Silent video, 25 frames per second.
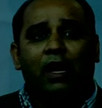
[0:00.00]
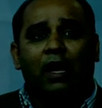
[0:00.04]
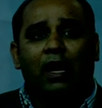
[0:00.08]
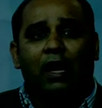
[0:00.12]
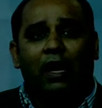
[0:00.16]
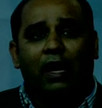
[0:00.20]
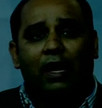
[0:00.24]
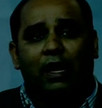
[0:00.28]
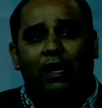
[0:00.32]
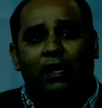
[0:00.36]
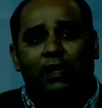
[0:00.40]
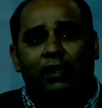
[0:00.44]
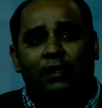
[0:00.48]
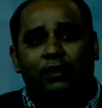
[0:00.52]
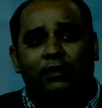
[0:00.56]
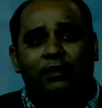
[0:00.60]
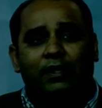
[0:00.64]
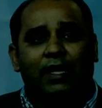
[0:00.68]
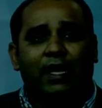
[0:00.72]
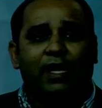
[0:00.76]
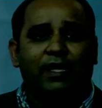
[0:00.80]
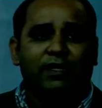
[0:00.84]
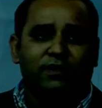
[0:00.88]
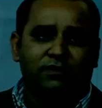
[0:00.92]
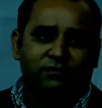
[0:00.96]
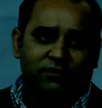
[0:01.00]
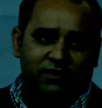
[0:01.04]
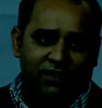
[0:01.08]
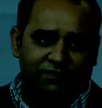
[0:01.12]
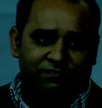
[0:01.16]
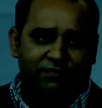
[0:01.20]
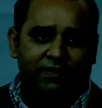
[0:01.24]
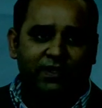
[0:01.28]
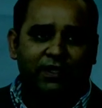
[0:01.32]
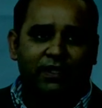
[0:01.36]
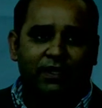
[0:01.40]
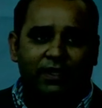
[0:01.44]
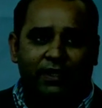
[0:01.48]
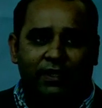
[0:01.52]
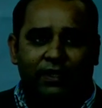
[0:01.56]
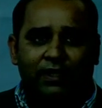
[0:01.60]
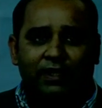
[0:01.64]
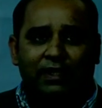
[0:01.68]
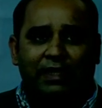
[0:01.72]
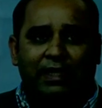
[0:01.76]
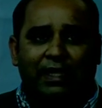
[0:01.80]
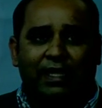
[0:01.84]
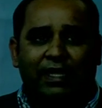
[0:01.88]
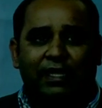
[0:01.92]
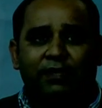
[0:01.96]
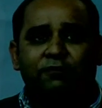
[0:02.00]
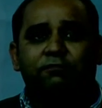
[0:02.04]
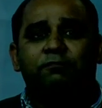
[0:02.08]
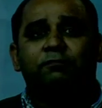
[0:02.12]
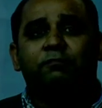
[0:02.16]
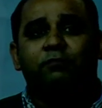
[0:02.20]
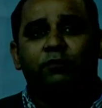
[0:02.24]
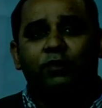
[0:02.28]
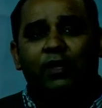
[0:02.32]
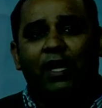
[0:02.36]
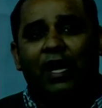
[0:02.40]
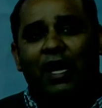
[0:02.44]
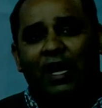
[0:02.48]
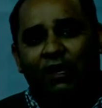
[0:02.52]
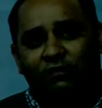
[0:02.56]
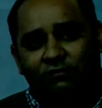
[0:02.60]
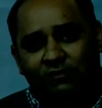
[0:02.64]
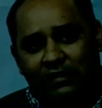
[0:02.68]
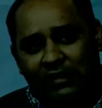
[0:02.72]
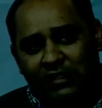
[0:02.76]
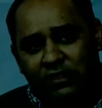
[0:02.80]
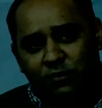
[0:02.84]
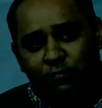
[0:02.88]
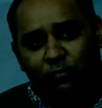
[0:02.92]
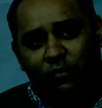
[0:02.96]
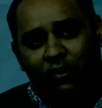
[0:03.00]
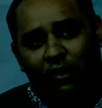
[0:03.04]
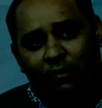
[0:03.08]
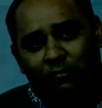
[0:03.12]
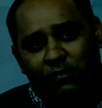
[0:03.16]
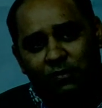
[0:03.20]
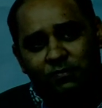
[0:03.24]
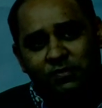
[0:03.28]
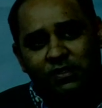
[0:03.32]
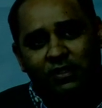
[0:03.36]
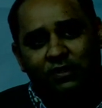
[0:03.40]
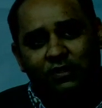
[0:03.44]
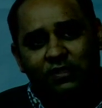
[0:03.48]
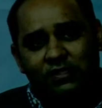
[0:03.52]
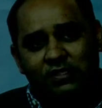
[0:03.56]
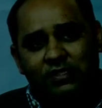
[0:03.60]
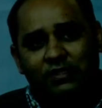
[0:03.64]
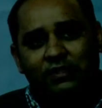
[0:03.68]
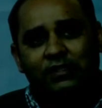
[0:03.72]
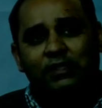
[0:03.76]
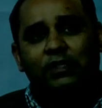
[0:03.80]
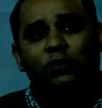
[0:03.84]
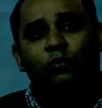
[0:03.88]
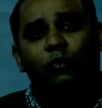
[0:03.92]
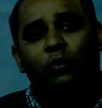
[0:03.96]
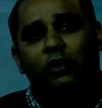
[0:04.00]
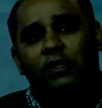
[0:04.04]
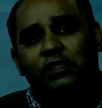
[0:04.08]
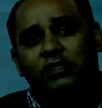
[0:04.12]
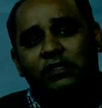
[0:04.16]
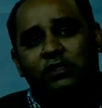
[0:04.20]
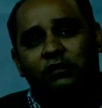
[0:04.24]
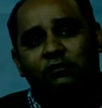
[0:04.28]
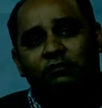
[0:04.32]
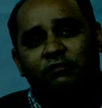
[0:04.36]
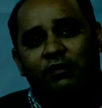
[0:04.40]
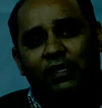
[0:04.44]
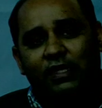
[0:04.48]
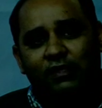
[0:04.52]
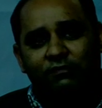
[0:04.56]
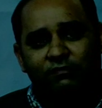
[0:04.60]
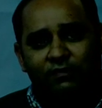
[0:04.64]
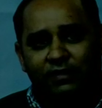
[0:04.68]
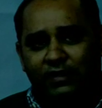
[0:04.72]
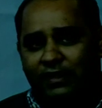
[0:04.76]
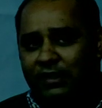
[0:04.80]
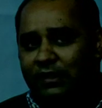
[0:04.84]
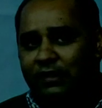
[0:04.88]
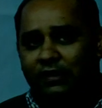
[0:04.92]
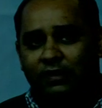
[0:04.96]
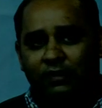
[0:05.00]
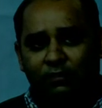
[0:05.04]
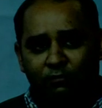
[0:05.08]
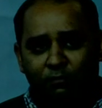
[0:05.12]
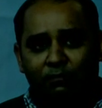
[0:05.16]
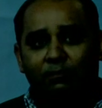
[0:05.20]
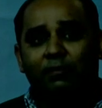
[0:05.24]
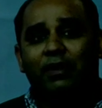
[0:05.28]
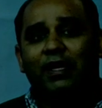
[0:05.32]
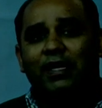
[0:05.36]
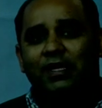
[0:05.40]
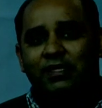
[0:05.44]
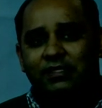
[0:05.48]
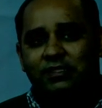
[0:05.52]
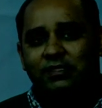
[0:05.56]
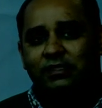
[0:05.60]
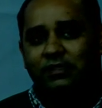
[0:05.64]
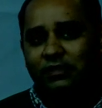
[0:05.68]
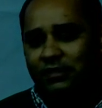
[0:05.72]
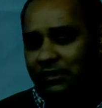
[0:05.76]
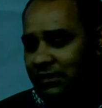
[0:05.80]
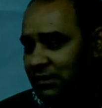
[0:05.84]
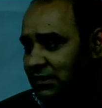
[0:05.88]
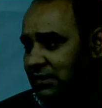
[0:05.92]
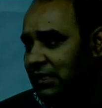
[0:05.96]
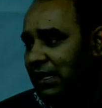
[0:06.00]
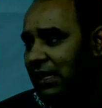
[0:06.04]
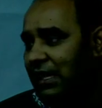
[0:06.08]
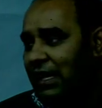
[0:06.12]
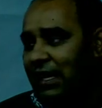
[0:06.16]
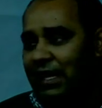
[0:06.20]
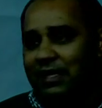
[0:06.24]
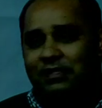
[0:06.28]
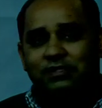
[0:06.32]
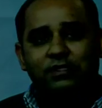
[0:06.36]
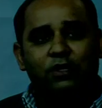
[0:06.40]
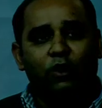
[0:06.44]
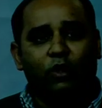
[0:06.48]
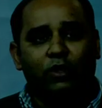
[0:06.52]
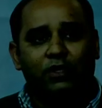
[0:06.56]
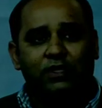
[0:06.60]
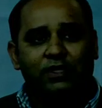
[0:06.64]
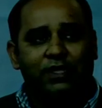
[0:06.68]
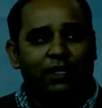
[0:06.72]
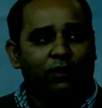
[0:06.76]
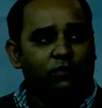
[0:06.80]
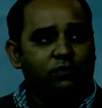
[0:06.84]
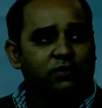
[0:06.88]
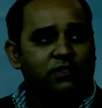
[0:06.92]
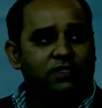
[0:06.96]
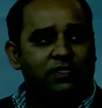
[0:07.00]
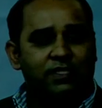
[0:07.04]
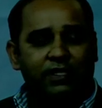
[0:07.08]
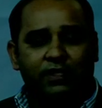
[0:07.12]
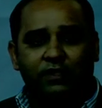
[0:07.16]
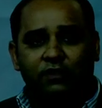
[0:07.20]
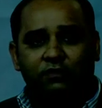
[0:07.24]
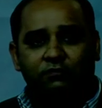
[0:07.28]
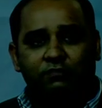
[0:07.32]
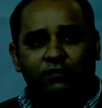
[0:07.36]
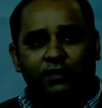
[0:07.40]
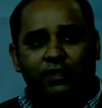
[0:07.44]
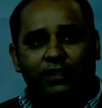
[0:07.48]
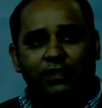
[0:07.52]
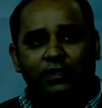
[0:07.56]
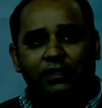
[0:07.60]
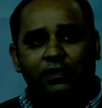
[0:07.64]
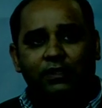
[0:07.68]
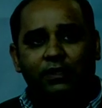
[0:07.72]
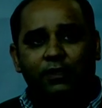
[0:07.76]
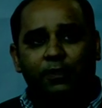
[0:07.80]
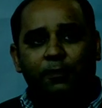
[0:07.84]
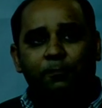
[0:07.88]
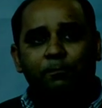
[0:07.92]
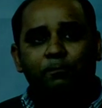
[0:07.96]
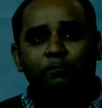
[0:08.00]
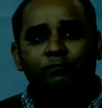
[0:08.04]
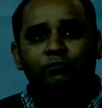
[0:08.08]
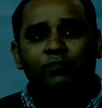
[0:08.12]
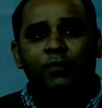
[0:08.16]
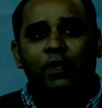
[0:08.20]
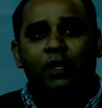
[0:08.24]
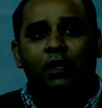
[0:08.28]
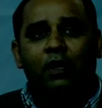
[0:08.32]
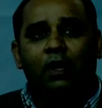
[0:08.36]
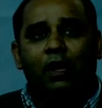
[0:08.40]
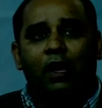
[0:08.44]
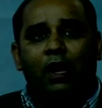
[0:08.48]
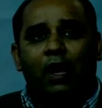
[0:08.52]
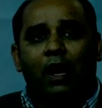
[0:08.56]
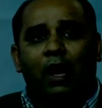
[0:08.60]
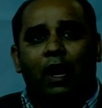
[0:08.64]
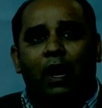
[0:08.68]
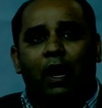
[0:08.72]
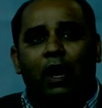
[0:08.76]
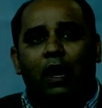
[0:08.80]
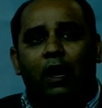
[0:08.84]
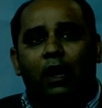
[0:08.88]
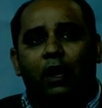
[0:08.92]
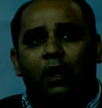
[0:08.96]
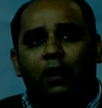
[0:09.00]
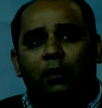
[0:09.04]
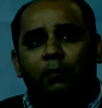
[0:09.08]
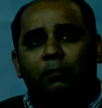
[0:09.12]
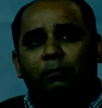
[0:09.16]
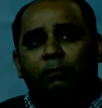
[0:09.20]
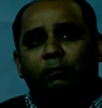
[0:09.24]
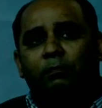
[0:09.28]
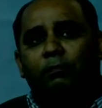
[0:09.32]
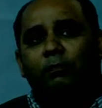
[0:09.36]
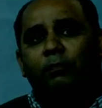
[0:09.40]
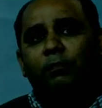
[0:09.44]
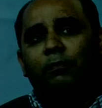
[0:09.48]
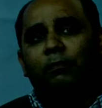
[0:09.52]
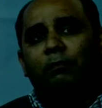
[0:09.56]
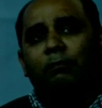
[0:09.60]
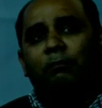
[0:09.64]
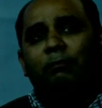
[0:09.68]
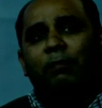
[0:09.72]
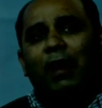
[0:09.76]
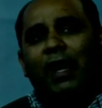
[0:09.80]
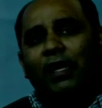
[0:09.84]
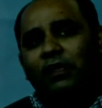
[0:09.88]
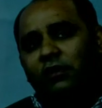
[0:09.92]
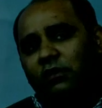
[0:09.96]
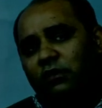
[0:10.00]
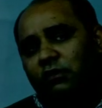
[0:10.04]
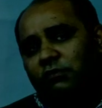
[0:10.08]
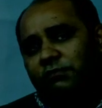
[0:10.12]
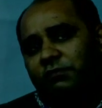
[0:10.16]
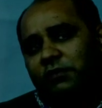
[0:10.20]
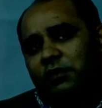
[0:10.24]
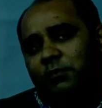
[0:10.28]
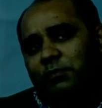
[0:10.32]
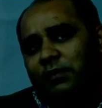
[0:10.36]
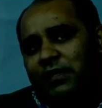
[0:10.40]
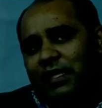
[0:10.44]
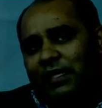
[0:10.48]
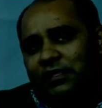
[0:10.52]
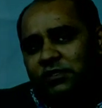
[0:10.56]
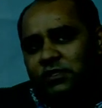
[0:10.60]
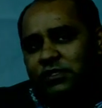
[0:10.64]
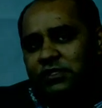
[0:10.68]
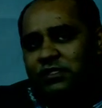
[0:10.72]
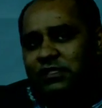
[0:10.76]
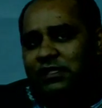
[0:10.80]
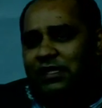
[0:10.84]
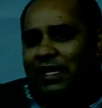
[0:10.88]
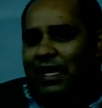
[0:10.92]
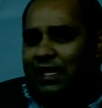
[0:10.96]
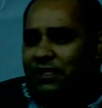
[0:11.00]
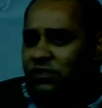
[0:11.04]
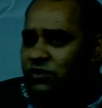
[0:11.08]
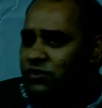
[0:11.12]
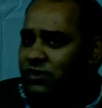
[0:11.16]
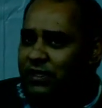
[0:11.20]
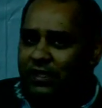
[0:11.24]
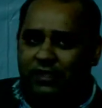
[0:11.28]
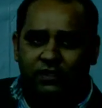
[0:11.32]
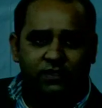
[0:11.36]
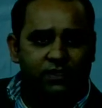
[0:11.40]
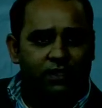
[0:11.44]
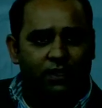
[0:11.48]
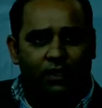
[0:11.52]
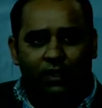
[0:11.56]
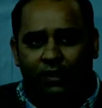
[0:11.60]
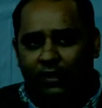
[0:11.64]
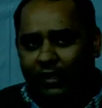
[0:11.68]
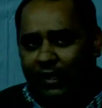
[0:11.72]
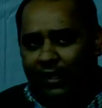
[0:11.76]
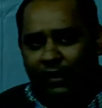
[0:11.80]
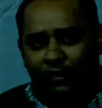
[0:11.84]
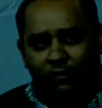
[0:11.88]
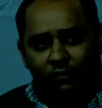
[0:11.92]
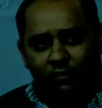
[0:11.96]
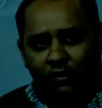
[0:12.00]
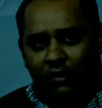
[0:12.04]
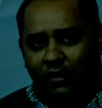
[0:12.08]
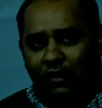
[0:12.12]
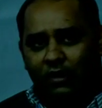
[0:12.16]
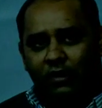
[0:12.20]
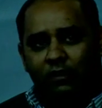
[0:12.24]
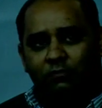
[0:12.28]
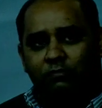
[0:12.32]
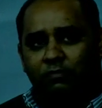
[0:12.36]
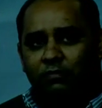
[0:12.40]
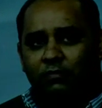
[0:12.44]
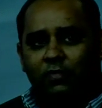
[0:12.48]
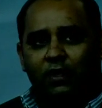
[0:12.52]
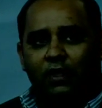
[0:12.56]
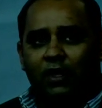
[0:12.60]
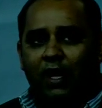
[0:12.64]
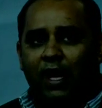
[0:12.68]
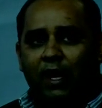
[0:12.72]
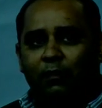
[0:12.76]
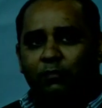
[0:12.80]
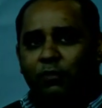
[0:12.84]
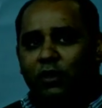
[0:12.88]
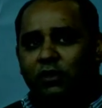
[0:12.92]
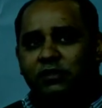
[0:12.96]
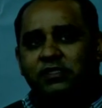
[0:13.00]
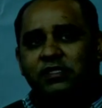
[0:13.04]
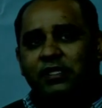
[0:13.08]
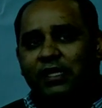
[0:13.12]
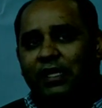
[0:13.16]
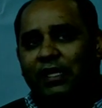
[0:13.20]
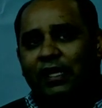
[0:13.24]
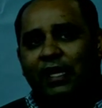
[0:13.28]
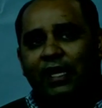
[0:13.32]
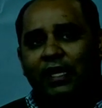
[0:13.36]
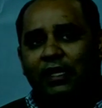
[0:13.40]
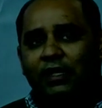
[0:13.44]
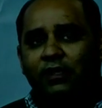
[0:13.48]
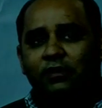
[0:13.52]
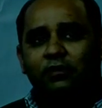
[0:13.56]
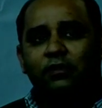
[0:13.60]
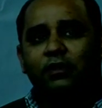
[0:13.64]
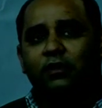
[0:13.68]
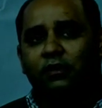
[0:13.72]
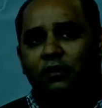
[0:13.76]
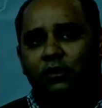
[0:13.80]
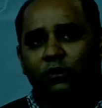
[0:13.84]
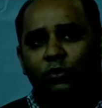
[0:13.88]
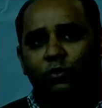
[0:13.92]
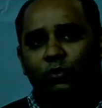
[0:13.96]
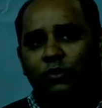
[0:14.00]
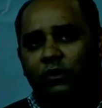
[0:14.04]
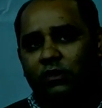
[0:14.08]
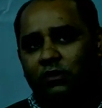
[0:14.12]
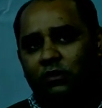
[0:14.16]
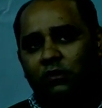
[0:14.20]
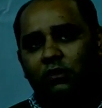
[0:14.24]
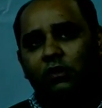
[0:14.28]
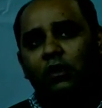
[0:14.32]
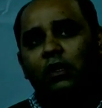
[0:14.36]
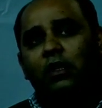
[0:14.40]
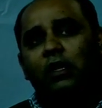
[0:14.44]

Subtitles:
And definitely, if we have these problems in the city, quality of life in Indian megacities has gone down significantly. Pattern of urbanization has changed. Again, I'm not saying anything new here.